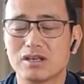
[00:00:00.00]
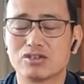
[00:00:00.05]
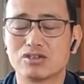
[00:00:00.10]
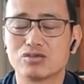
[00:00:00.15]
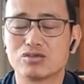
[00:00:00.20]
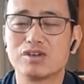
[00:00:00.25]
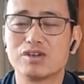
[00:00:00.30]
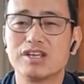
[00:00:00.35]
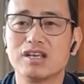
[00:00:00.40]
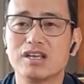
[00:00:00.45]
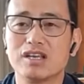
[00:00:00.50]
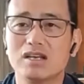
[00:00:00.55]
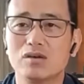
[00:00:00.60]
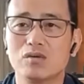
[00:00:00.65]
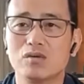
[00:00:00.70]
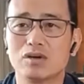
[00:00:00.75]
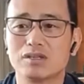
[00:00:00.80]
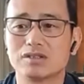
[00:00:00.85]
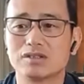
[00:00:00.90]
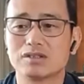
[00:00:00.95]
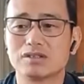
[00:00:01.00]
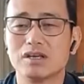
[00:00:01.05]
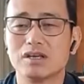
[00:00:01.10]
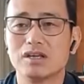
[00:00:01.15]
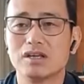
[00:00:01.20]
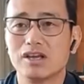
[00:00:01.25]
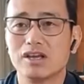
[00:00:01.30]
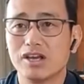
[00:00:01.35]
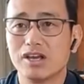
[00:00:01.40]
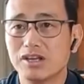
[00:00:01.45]
Sunil was
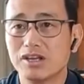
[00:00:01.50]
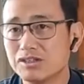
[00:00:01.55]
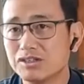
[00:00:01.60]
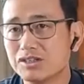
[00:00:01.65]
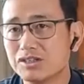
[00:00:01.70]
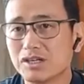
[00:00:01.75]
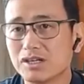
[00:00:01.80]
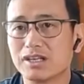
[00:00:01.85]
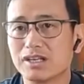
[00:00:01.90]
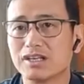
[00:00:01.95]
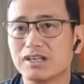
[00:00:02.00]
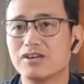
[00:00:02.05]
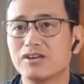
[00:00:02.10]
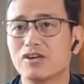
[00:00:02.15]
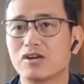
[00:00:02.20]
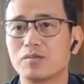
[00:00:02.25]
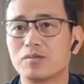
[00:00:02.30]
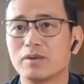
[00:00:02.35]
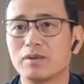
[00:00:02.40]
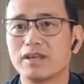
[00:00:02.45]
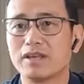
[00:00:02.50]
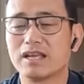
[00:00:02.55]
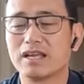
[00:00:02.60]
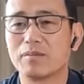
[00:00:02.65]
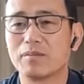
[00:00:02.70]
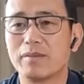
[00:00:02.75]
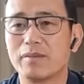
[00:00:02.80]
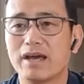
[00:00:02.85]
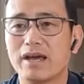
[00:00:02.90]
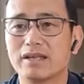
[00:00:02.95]
injured. He did not play
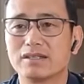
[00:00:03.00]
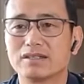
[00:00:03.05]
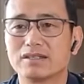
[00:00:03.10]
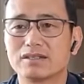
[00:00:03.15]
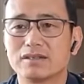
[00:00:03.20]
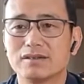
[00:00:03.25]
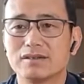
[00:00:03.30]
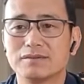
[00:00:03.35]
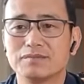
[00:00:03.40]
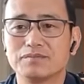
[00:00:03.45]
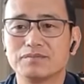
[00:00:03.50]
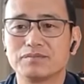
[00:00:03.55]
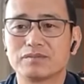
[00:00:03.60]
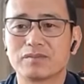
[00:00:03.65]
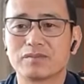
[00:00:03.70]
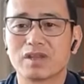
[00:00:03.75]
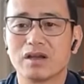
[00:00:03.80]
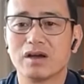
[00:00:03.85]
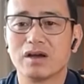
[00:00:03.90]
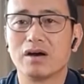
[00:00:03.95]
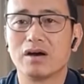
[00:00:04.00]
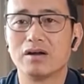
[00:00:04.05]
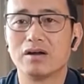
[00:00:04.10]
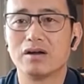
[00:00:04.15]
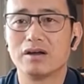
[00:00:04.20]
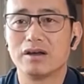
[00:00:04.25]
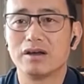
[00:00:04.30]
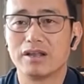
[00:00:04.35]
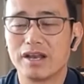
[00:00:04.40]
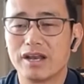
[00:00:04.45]
that match.
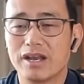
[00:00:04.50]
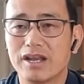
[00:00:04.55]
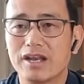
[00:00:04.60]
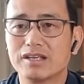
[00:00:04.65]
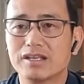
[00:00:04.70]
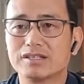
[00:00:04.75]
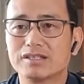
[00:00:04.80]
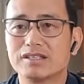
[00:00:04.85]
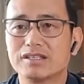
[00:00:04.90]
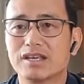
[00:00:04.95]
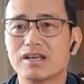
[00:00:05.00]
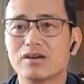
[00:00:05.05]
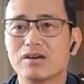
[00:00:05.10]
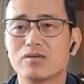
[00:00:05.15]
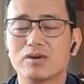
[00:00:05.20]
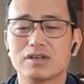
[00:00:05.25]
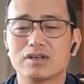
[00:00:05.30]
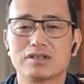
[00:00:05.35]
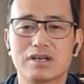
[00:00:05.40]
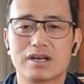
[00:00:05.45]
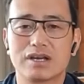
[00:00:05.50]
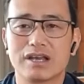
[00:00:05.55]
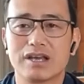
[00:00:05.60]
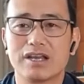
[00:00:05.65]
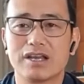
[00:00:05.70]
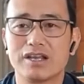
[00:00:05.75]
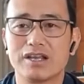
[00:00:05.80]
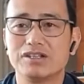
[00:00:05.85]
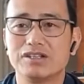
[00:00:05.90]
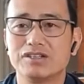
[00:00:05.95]
Renedy Singh was
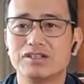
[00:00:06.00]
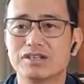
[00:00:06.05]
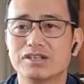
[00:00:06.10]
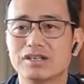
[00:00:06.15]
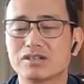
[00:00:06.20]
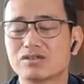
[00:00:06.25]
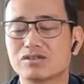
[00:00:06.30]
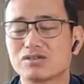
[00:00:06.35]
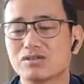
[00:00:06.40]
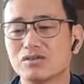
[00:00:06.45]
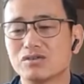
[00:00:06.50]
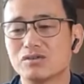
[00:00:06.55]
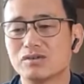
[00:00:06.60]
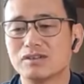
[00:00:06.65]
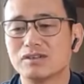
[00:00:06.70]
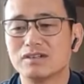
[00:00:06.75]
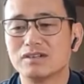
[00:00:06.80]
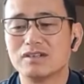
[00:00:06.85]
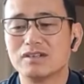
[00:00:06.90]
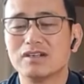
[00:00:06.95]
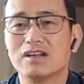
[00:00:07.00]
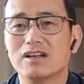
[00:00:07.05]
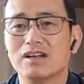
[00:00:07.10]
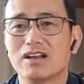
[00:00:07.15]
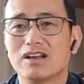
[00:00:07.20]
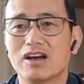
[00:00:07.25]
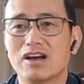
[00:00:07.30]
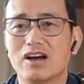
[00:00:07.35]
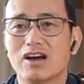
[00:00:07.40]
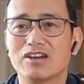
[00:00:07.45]
again injured. So
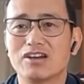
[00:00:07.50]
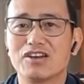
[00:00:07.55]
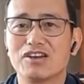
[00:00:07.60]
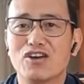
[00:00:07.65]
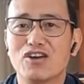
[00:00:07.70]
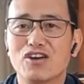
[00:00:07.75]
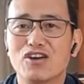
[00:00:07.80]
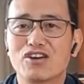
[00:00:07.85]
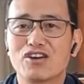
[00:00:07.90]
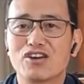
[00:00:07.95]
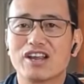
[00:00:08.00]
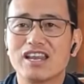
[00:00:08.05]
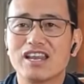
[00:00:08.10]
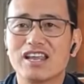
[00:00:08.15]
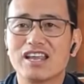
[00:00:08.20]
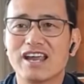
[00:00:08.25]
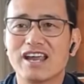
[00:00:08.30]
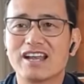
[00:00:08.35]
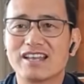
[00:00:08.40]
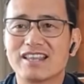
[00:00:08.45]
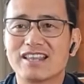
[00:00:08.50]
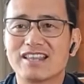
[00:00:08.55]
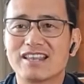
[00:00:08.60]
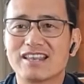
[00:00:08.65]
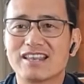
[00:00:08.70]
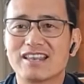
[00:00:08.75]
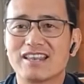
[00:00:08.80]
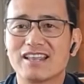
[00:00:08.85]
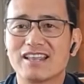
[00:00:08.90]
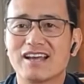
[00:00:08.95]
did not really get
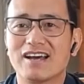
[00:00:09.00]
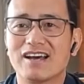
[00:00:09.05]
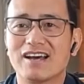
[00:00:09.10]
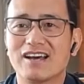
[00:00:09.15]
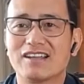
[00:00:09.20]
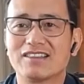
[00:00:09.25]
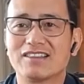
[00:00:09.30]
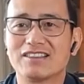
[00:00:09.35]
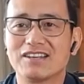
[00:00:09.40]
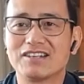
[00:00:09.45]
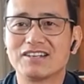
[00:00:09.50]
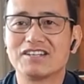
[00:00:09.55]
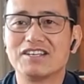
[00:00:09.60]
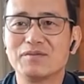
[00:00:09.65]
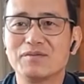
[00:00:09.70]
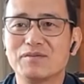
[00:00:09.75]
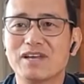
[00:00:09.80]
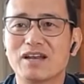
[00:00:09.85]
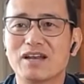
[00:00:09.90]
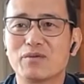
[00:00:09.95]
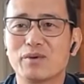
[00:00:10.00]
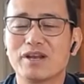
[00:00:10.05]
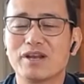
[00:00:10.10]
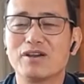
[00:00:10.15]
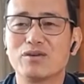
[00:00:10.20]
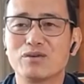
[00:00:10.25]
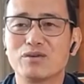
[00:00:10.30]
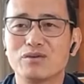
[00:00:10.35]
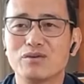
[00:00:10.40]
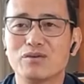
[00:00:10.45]
the team that
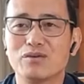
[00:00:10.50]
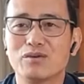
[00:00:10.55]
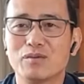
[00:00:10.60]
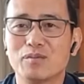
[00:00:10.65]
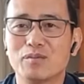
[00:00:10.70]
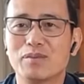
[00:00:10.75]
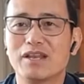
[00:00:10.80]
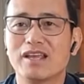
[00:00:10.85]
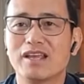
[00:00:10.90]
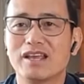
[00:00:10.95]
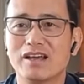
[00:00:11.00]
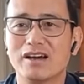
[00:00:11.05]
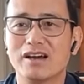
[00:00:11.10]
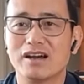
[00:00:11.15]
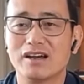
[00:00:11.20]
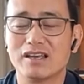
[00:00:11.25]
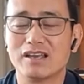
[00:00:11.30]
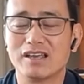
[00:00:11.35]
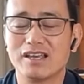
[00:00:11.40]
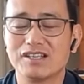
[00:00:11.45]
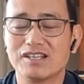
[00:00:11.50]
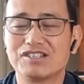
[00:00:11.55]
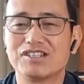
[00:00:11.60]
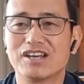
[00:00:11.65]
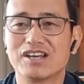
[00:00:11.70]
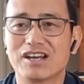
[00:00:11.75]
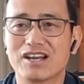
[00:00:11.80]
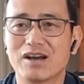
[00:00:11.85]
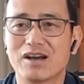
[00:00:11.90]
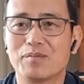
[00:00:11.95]
went to play
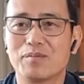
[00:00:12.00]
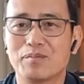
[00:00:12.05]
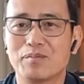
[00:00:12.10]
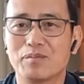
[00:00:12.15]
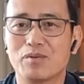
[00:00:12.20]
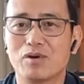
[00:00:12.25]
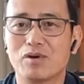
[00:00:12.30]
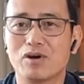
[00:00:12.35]
Asia Cup